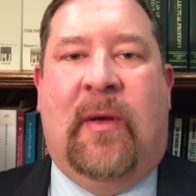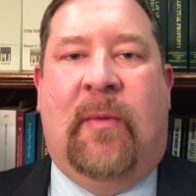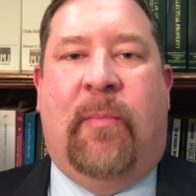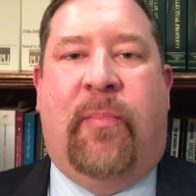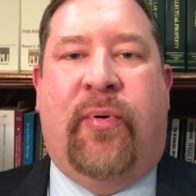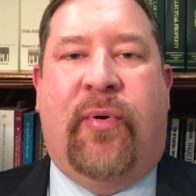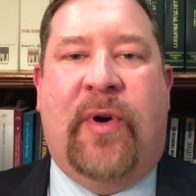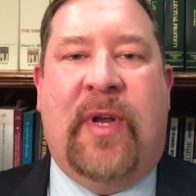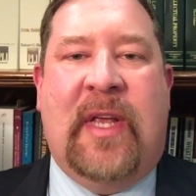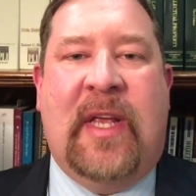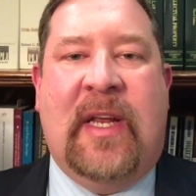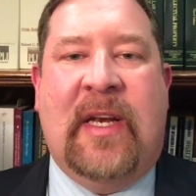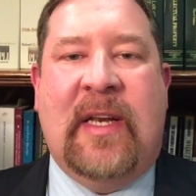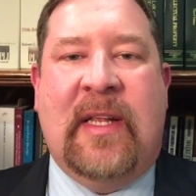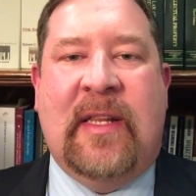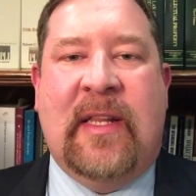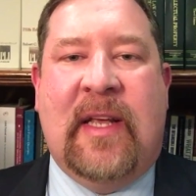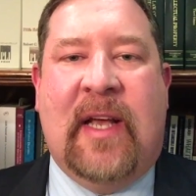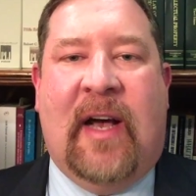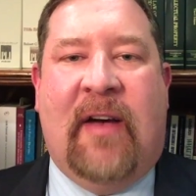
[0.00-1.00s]

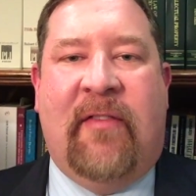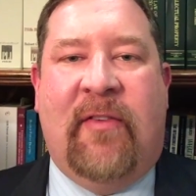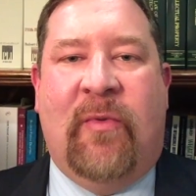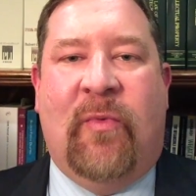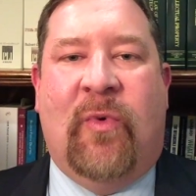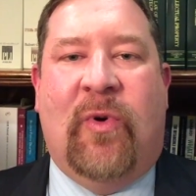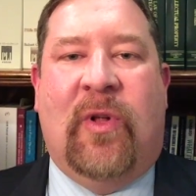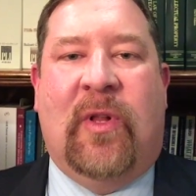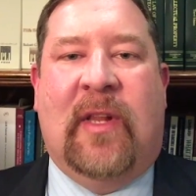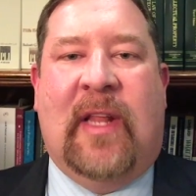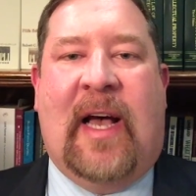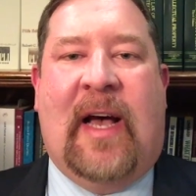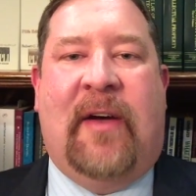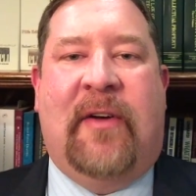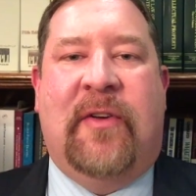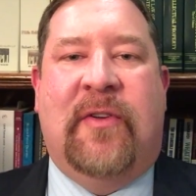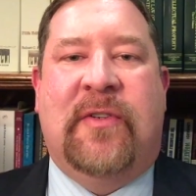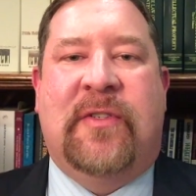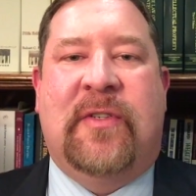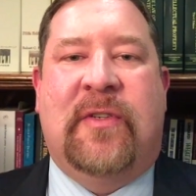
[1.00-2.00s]
Preheating the oven will allow
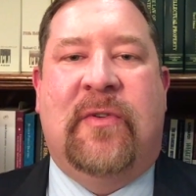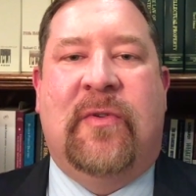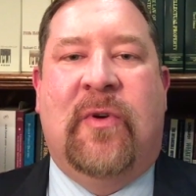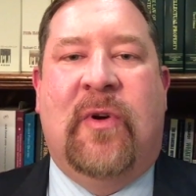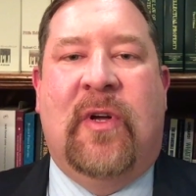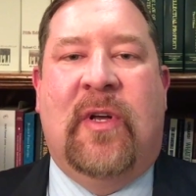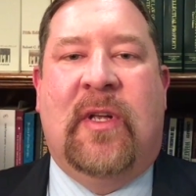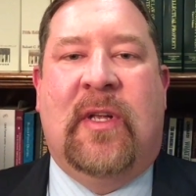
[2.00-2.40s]
you to